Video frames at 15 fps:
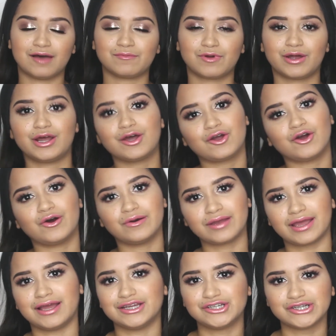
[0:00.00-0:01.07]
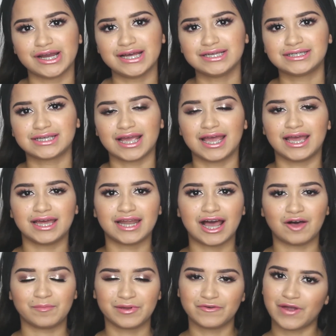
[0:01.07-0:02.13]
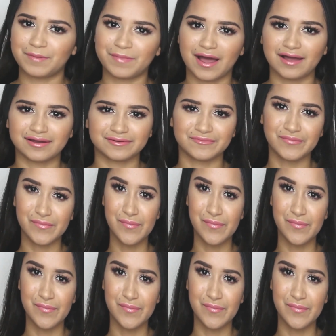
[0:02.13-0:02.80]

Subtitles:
I'm gonna go get dressed and I'll be right back.